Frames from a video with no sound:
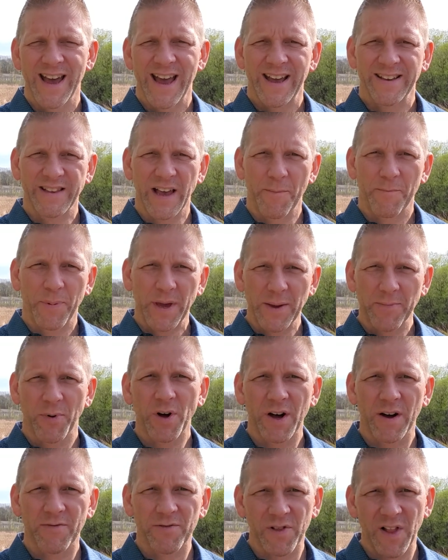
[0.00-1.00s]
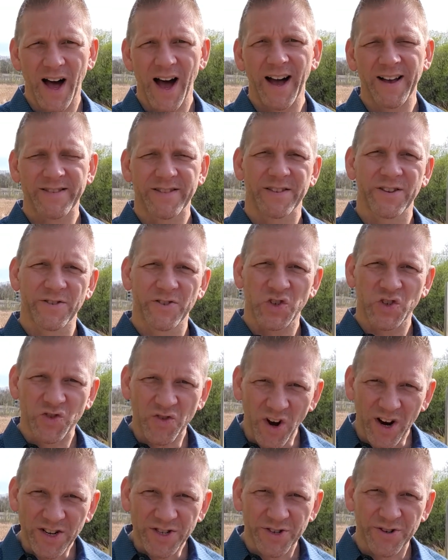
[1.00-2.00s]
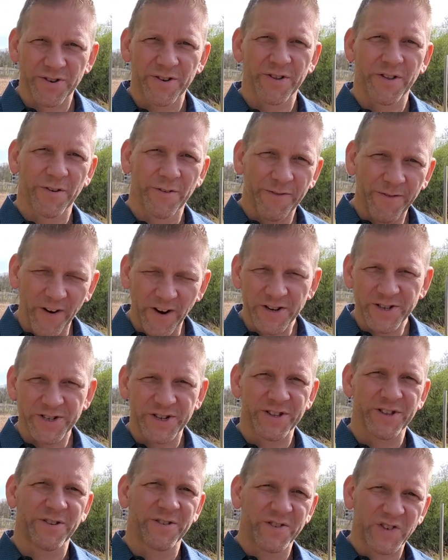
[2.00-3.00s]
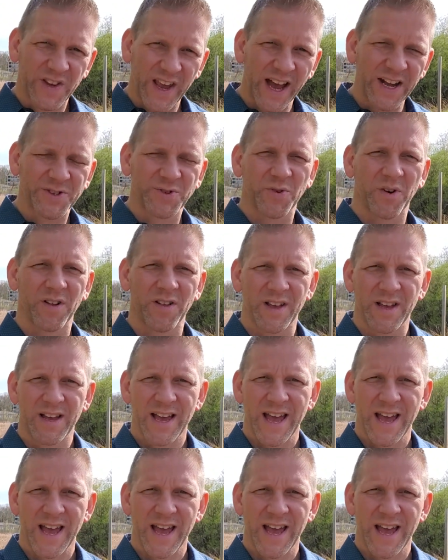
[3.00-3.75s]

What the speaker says: is that people have lost their structure, their function, their schedule.